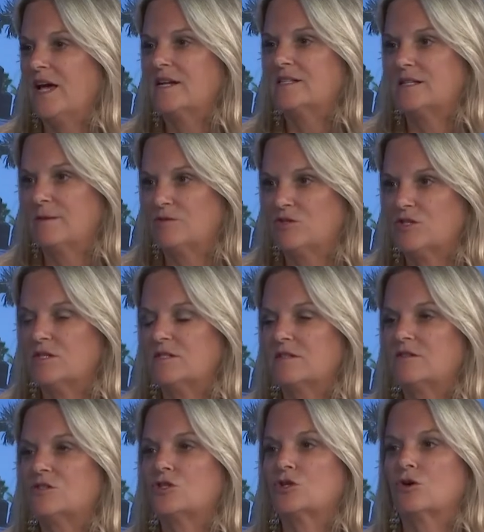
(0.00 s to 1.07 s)
exemptions
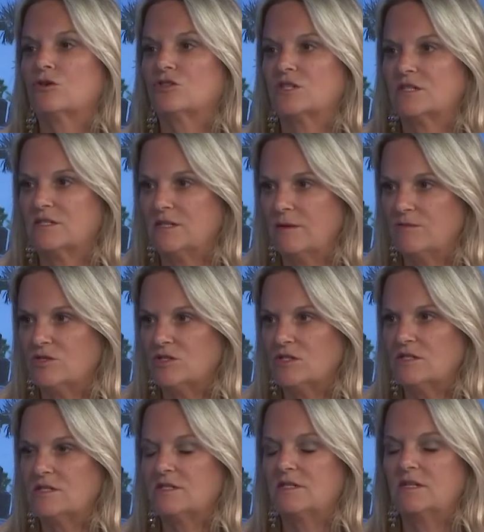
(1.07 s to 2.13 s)
and the church
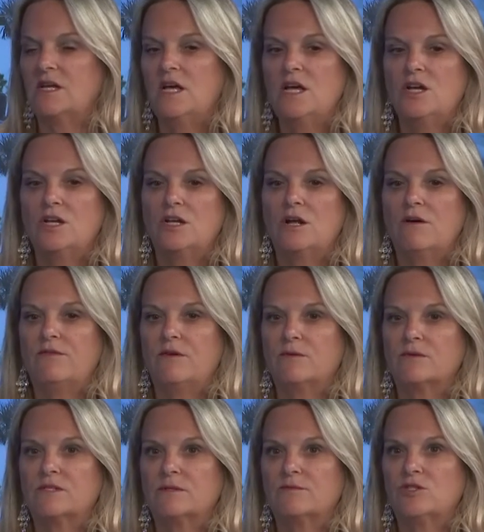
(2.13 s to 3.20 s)
exemptions and you know there
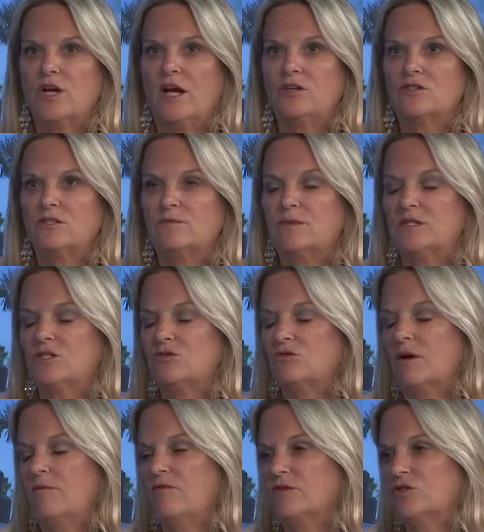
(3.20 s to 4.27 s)
were some changes
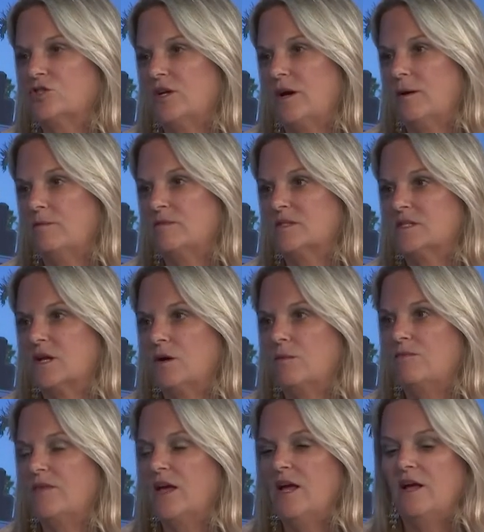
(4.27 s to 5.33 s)
midstream for gyms so
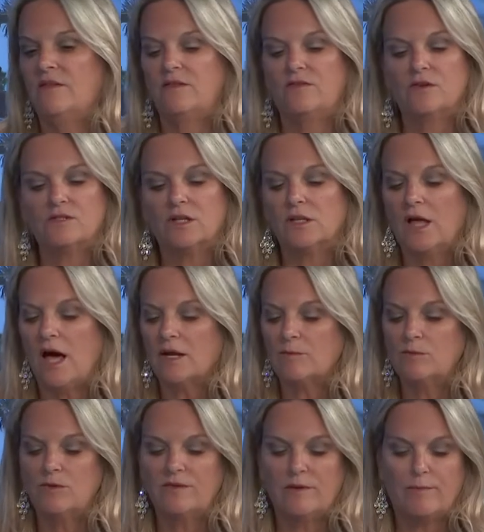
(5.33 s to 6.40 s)
there's a lot of
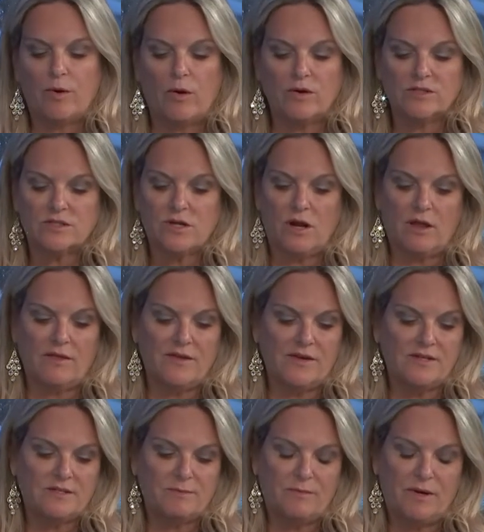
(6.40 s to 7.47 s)
moving parts to all
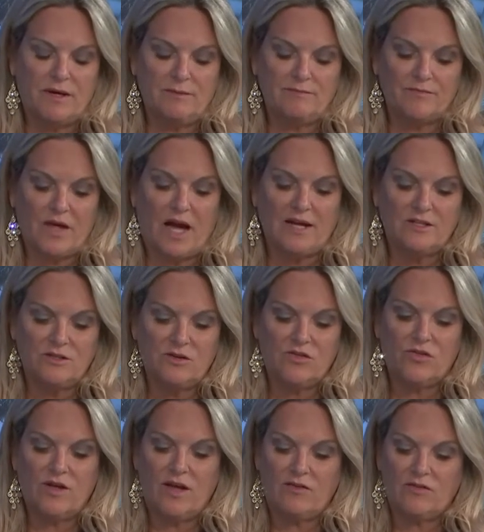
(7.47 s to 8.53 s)
this but i do
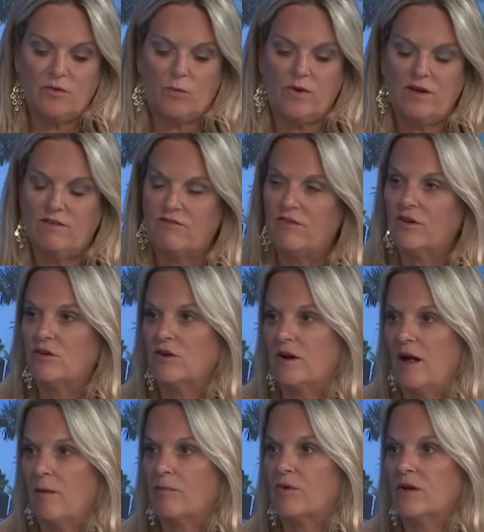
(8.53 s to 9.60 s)
think that we have figured it
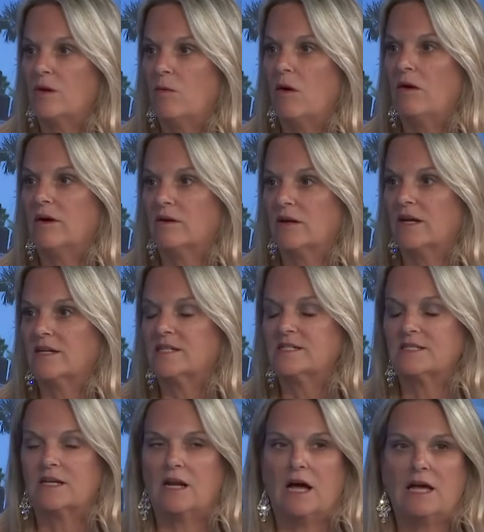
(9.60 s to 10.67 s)
out pretty well here like i
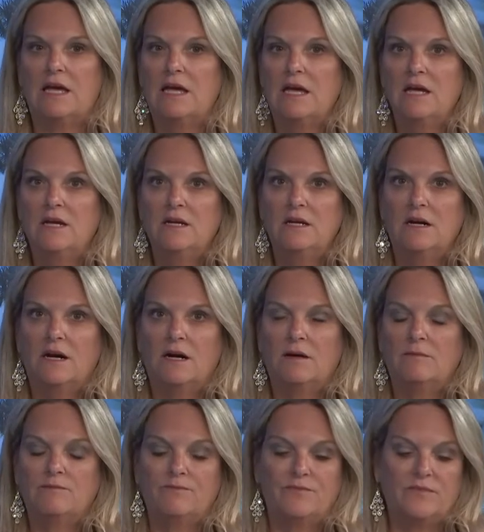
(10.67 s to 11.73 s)
said i
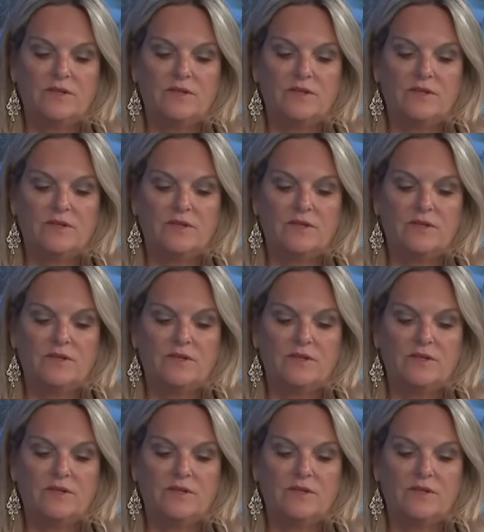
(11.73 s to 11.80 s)
um,